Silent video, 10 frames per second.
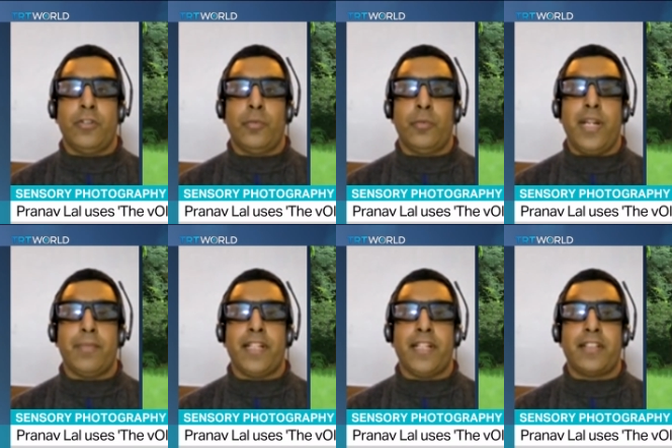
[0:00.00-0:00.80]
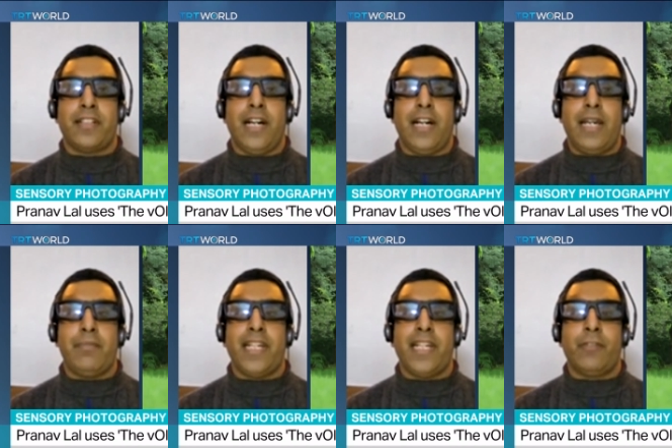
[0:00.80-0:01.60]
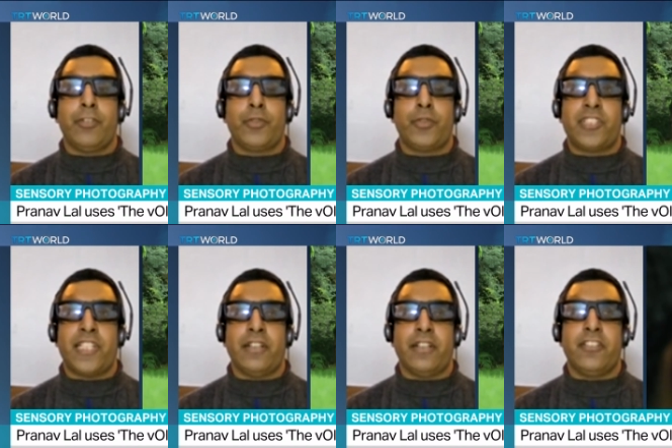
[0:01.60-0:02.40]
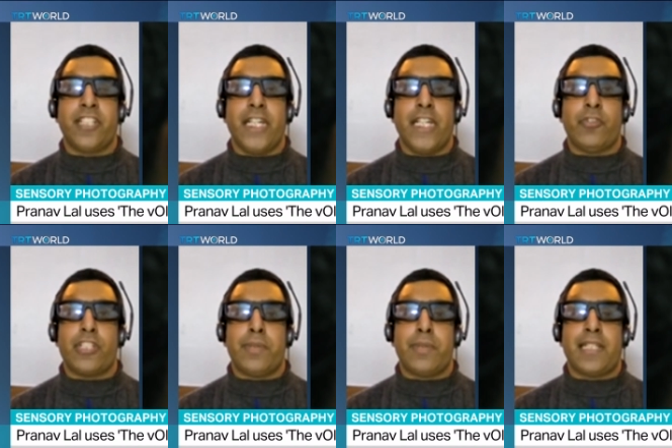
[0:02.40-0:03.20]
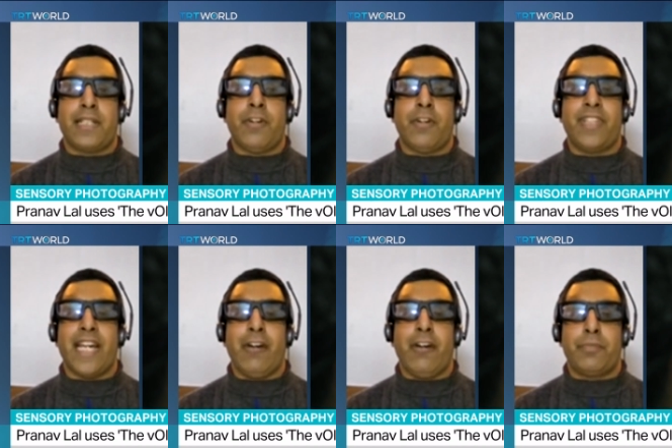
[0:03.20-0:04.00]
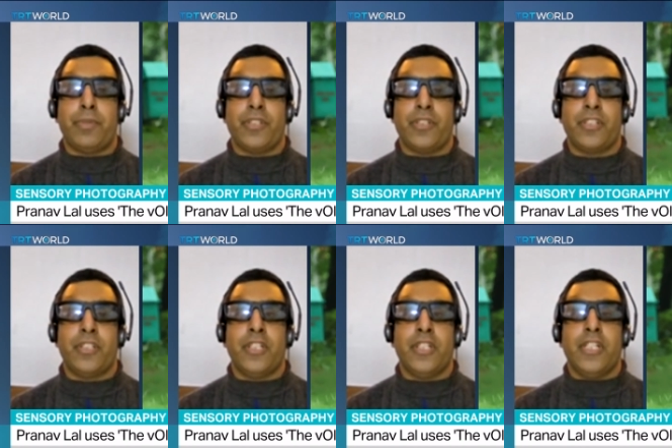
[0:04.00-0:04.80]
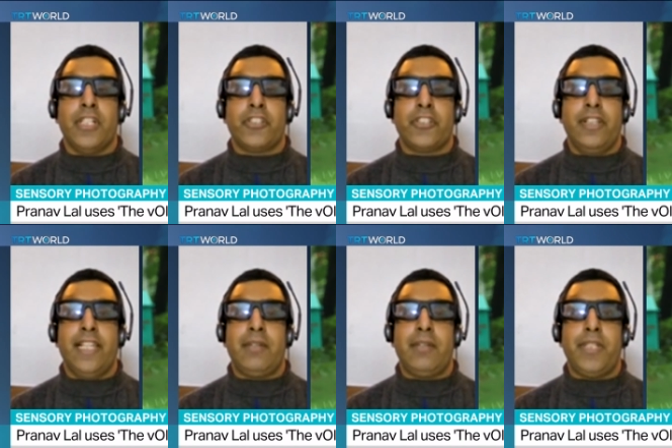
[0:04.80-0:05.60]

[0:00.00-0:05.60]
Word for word: wait a minute, I am getting visual signals irrespective of the output. So let me